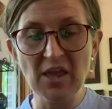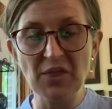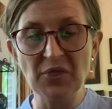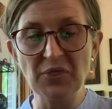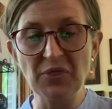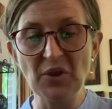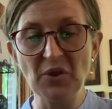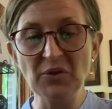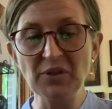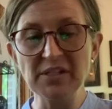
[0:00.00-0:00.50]

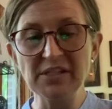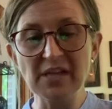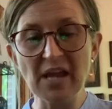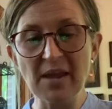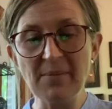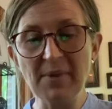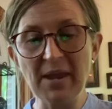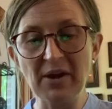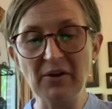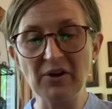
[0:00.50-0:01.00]
The only
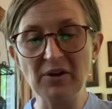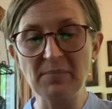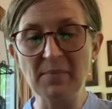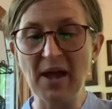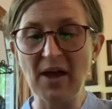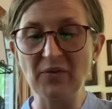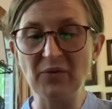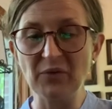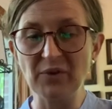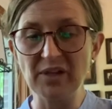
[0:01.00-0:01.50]
time Harry and
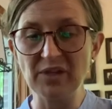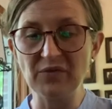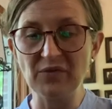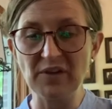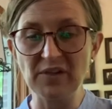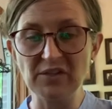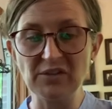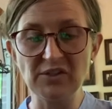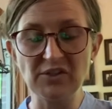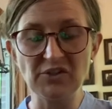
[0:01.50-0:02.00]
Malfoy had
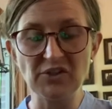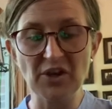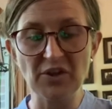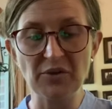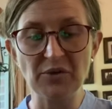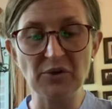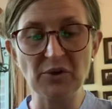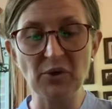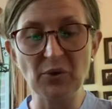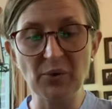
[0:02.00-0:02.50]
faced each other
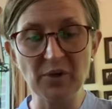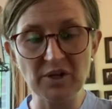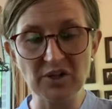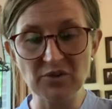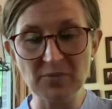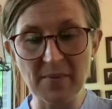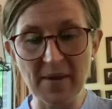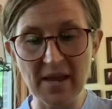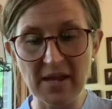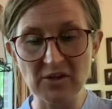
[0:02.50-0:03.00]
in a
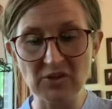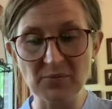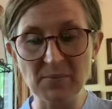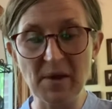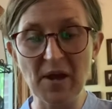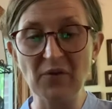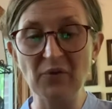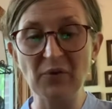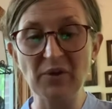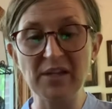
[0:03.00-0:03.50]
Quidditch match,
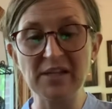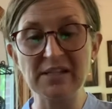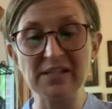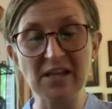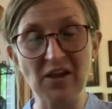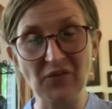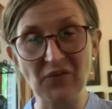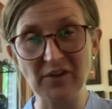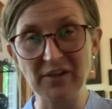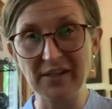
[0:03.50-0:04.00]
Malfoy had
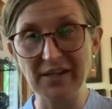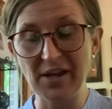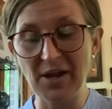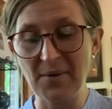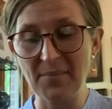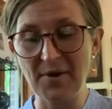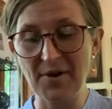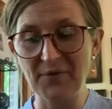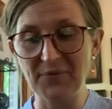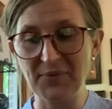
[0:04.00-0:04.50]
definitely come
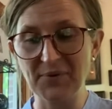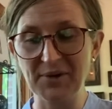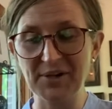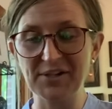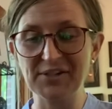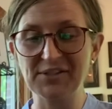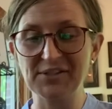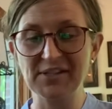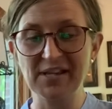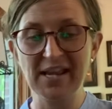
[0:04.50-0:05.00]
off
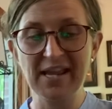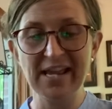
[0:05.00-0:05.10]
worse.